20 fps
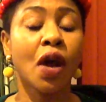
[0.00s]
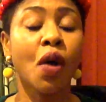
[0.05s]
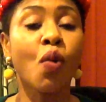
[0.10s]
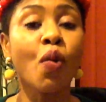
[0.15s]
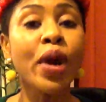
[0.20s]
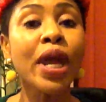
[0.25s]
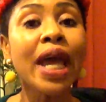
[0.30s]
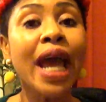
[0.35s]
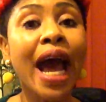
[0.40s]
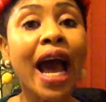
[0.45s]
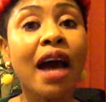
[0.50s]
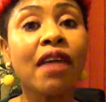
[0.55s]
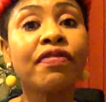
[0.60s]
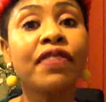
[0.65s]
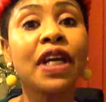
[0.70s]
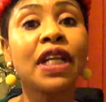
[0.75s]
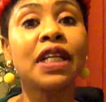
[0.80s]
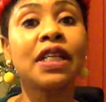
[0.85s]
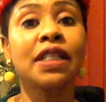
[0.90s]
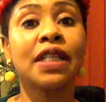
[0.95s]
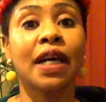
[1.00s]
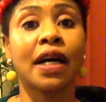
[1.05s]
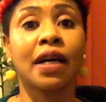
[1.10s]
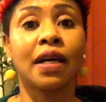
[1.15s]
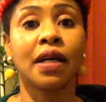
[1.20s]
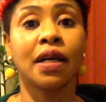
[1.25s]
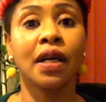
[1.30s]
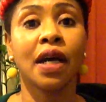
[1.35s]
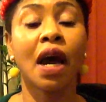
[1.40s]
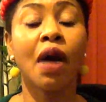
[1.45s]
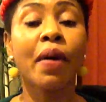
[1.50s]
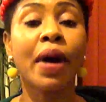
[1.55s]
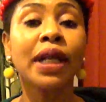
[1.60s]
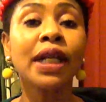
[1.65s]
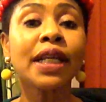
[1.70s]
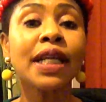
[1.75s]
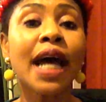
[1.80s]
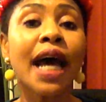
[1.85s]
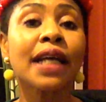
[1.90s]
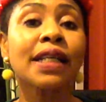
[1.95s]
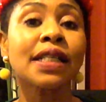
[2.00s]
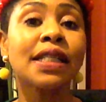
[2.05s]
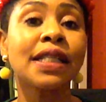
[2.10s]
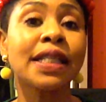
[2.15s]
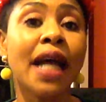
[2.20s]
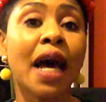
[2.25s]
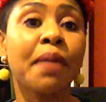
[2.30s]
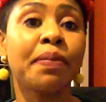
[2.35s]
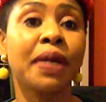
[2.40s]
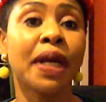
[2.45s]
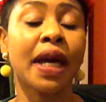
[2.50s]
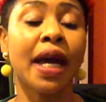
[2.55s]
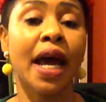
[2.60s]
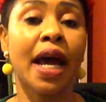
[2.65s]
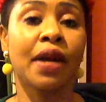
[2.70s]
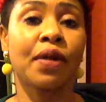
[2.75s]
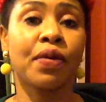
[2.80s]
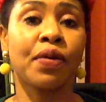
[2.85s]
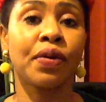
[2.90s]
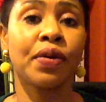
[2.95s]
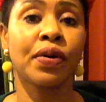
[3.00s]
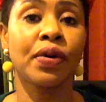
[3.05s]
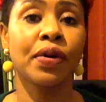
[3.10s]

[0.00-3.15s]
We have a leader. Our leader is Nnamdi Kanu.